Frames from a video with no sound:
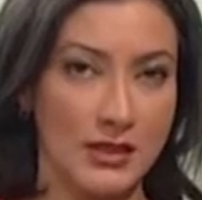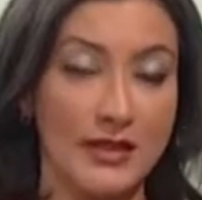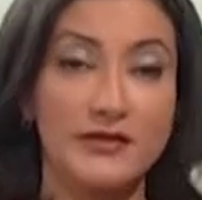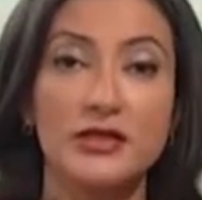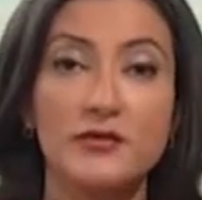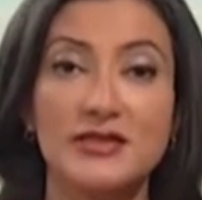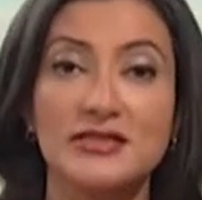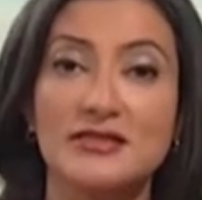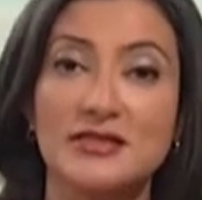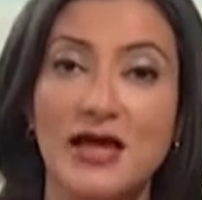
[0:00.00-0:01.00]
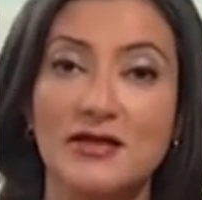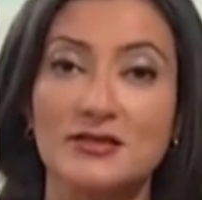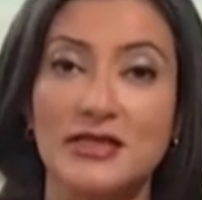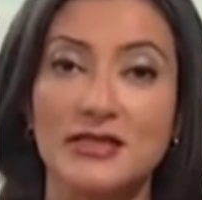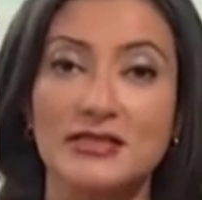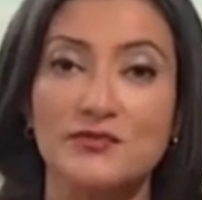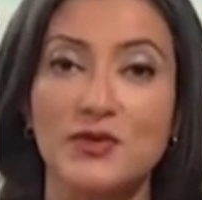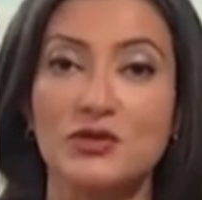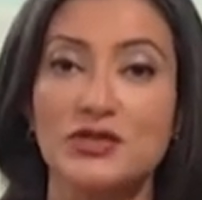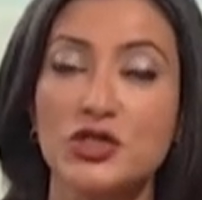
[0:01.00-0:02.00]
the US has announced that it's
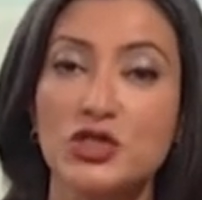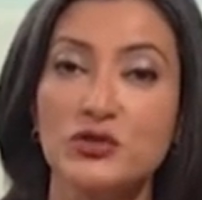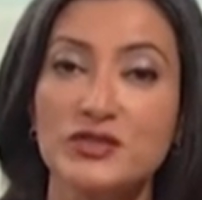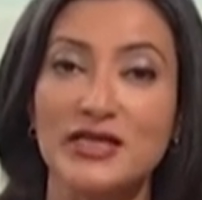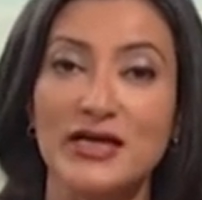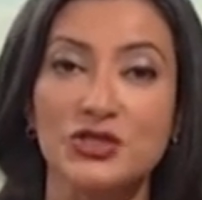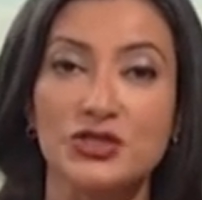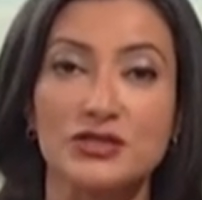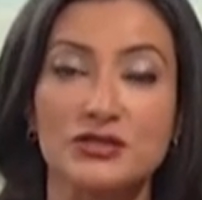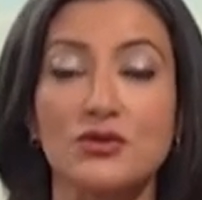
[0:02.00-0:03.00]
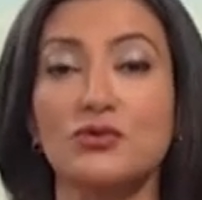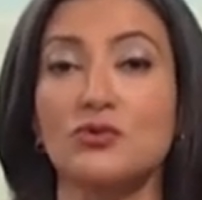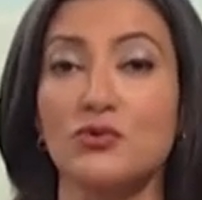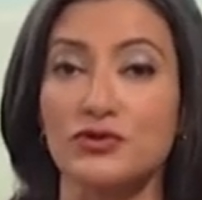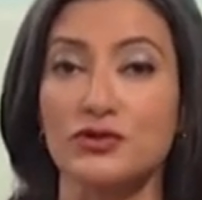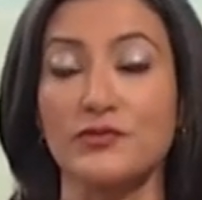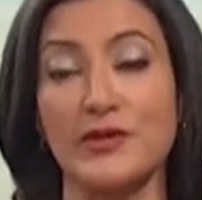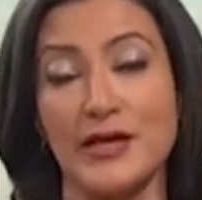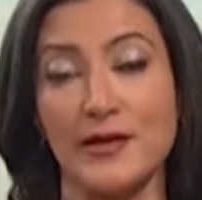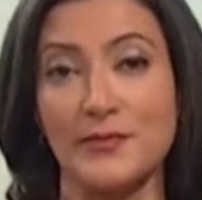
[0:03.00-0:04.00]
imposing new sanctions on North
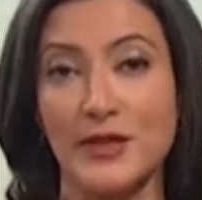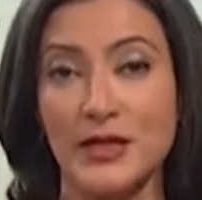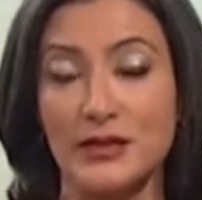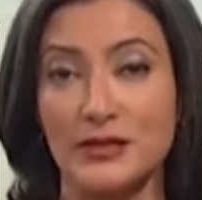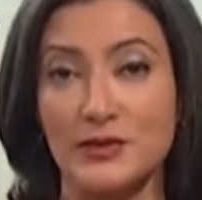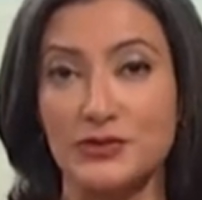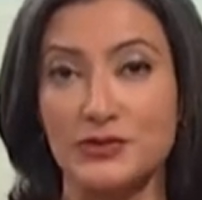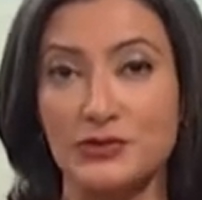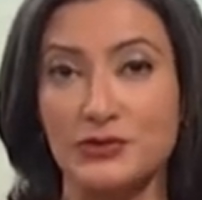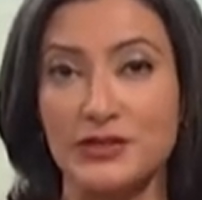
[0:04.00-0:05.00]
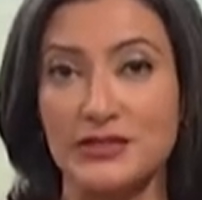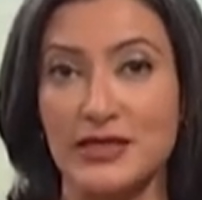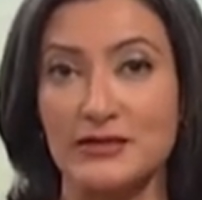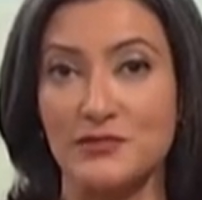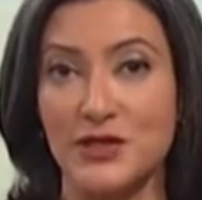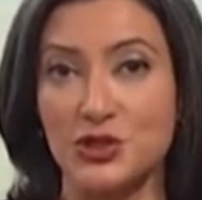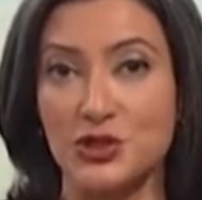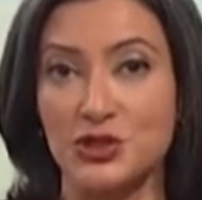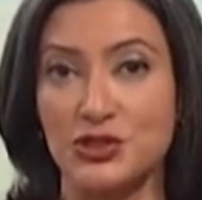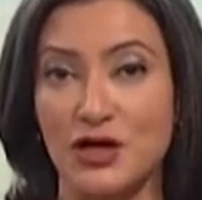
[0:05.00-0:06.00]
Korea. The US Treasury said the
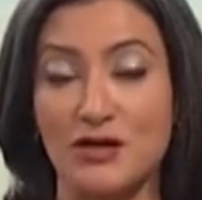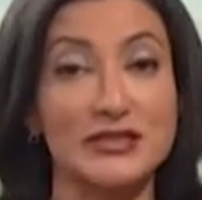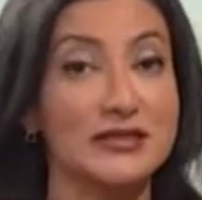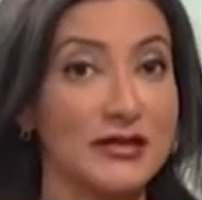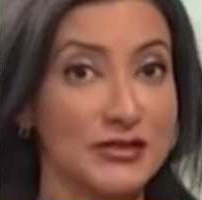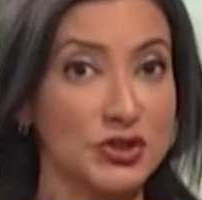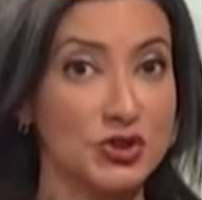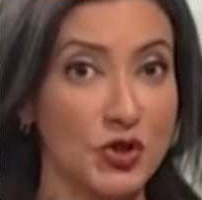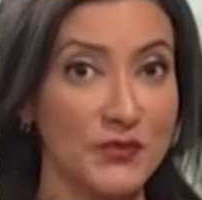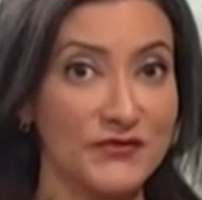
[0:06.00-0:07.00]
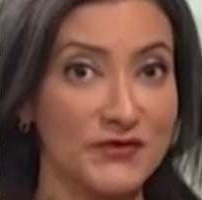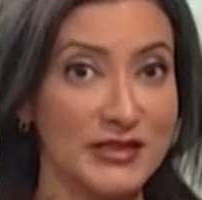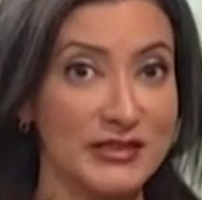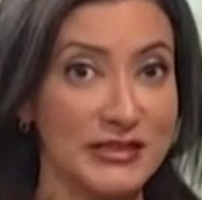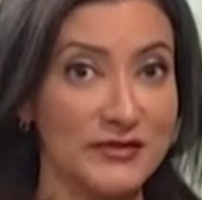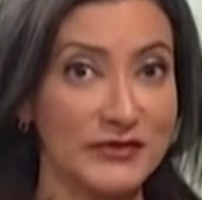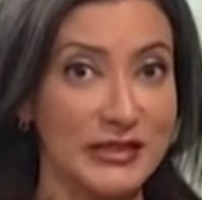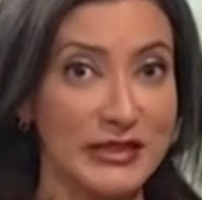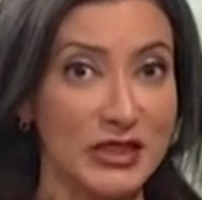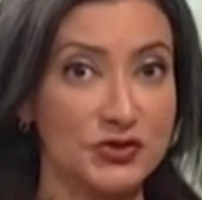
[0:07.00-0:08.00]
measures are designed to stop the funding of the
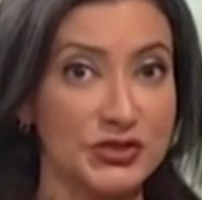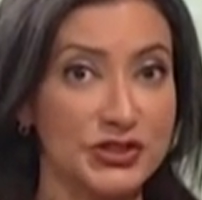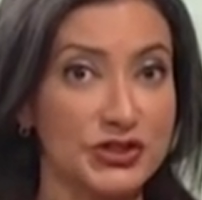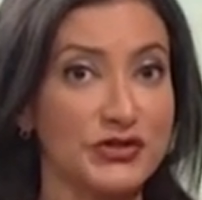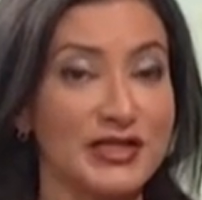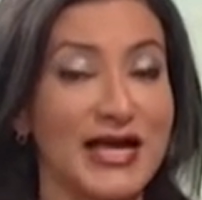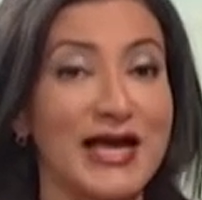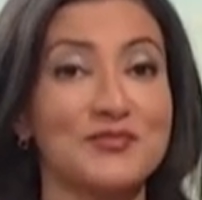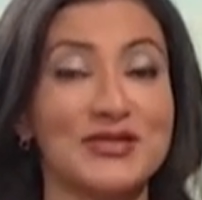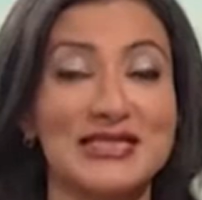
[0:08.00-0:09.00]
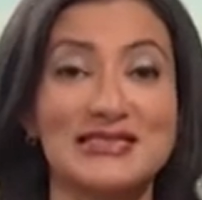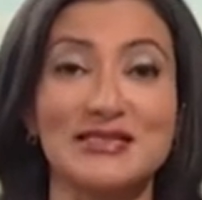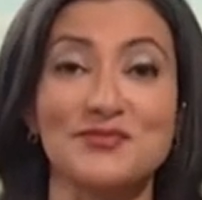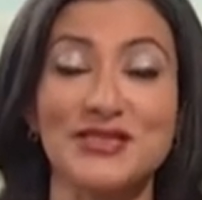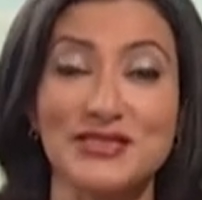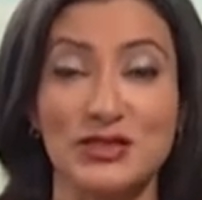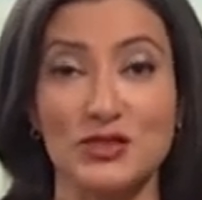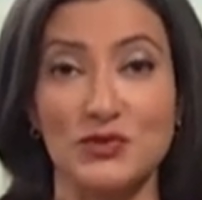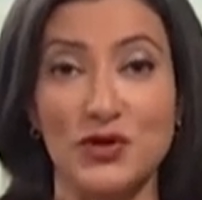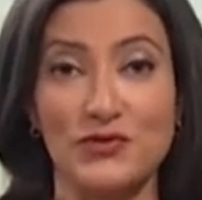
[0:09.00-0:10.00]
country's nuclear and ballistic missiles
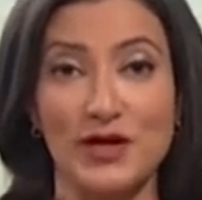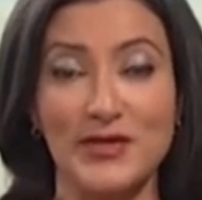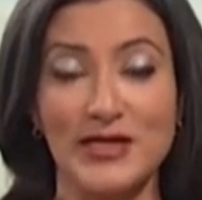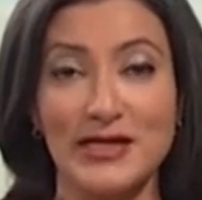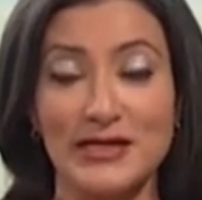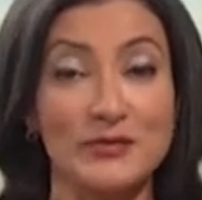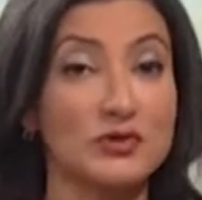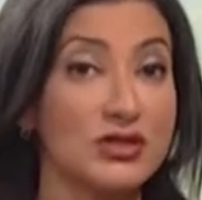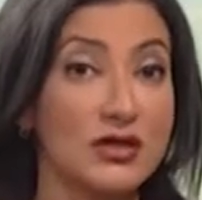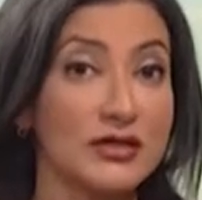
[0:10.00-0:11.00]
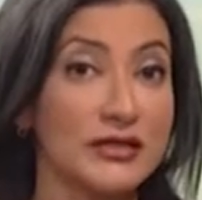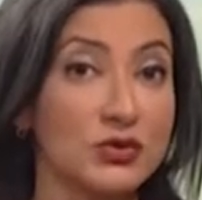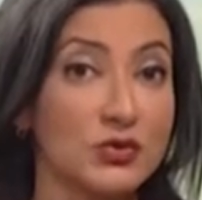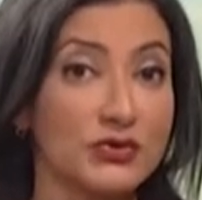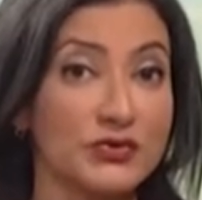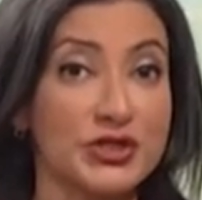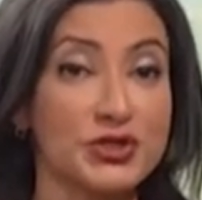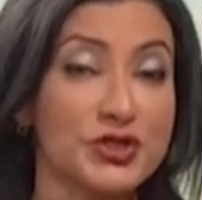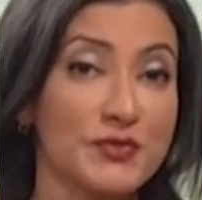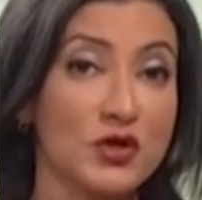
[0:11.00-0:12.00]
program. They will target North Korean
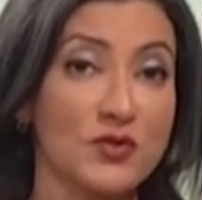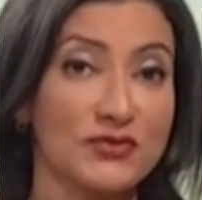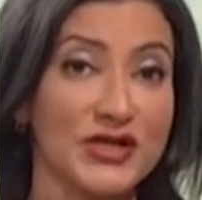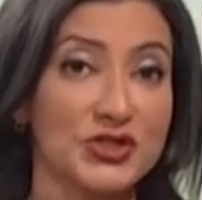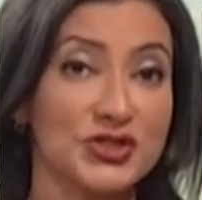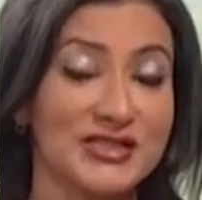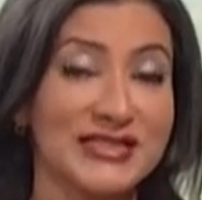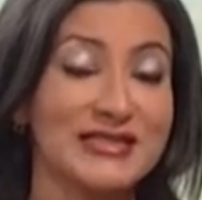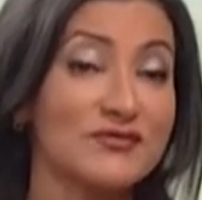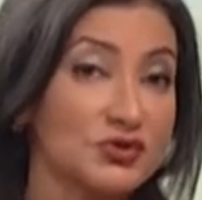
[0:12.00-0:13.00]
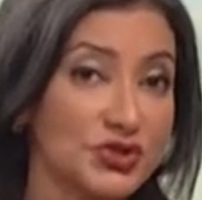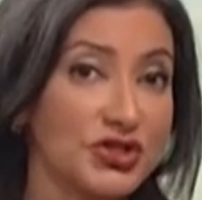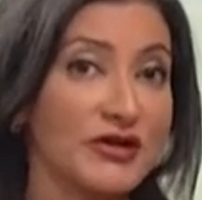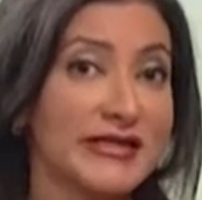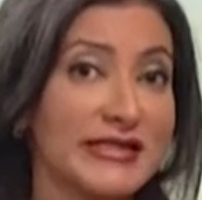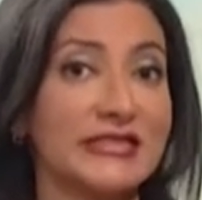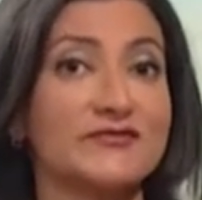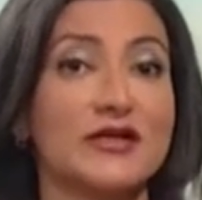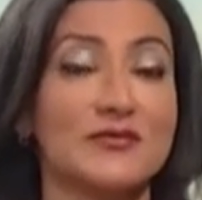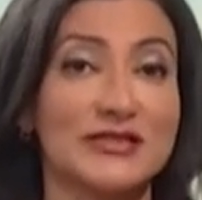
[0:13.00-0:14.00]
shipping operations and several Chinese
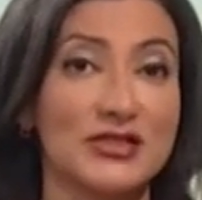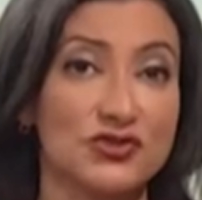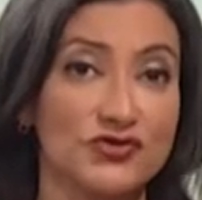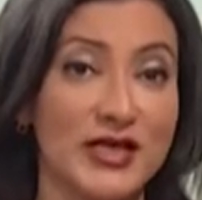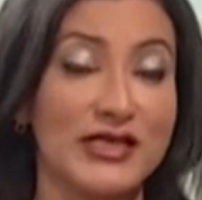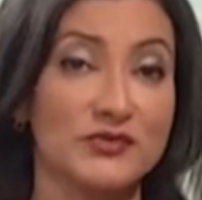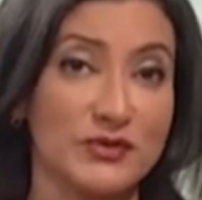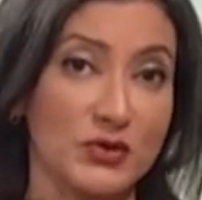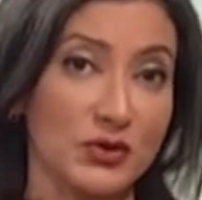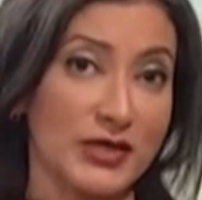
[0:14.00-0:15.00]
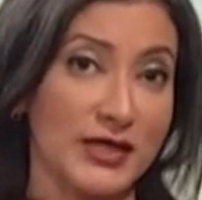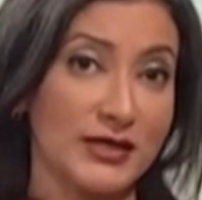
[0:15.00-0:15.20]
firms that trade with Pyongyang.